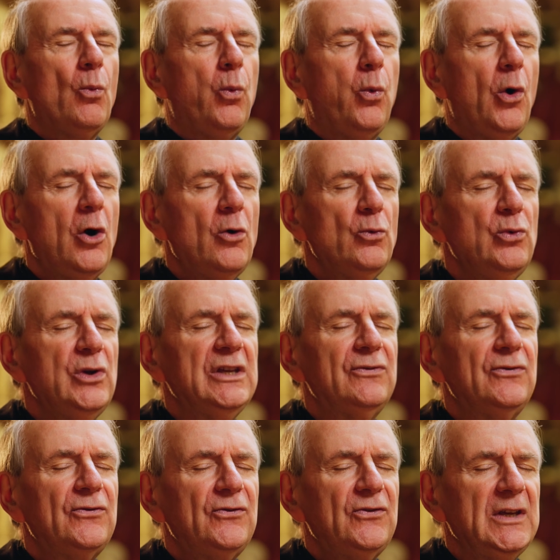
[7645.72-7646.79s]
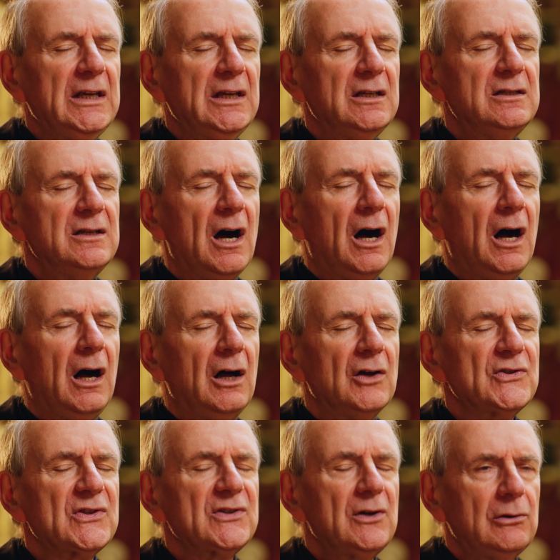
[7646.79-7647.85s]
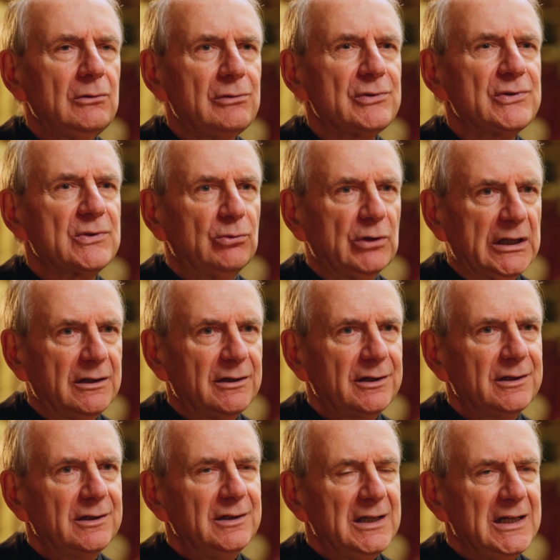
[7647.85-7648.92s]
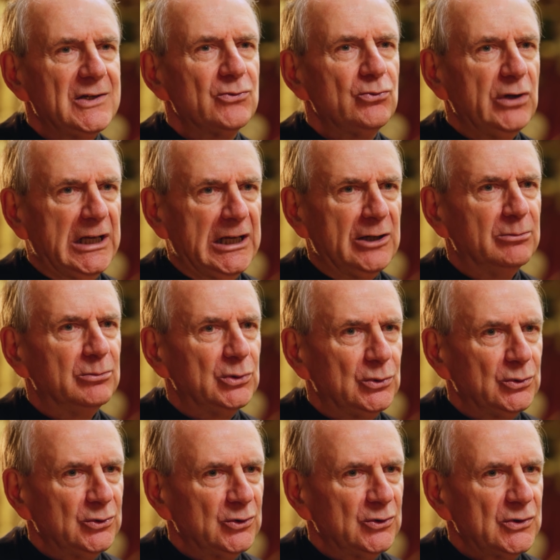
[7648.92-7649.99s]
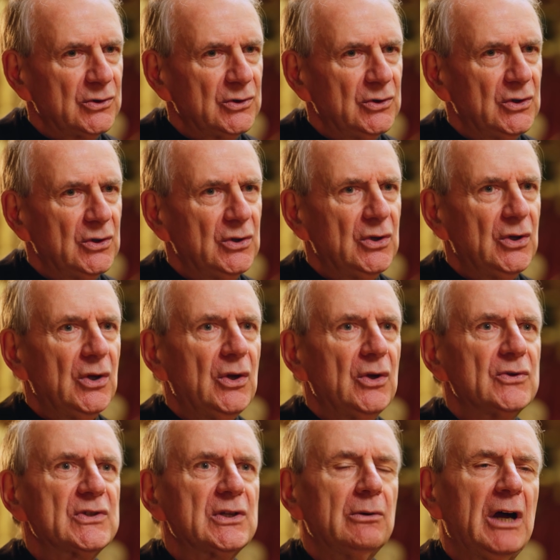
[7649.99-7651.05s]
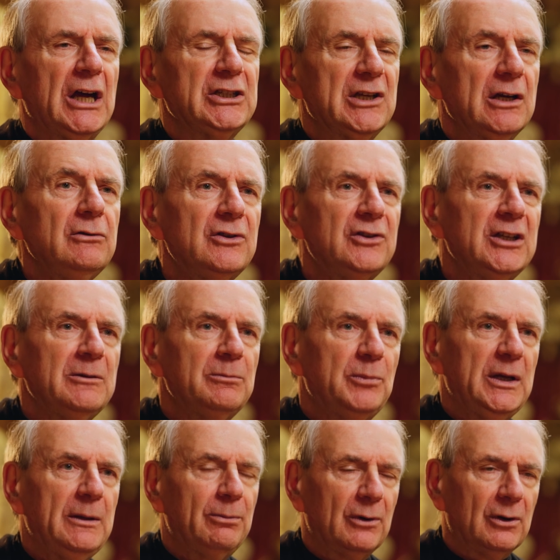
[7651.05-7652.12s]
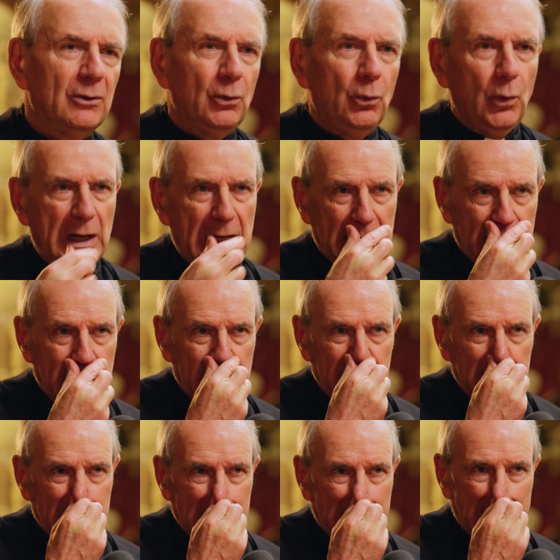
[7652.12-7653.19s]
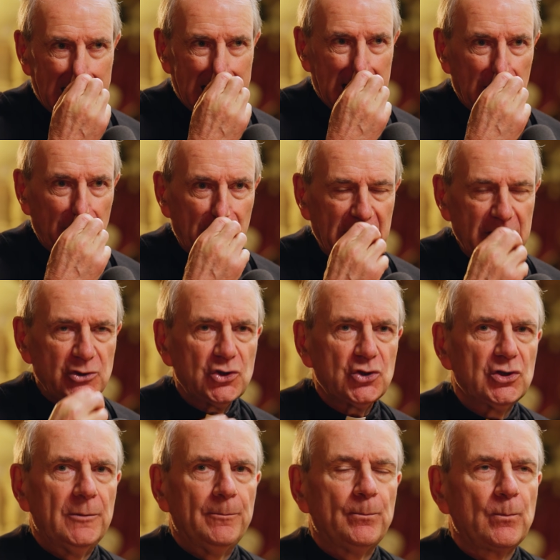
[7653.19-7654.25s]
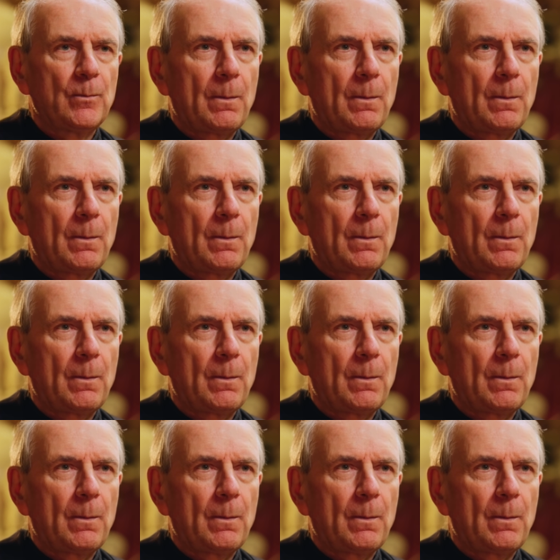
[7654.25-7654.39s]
what we feed our souls with is really important. So I don't think people are aware how much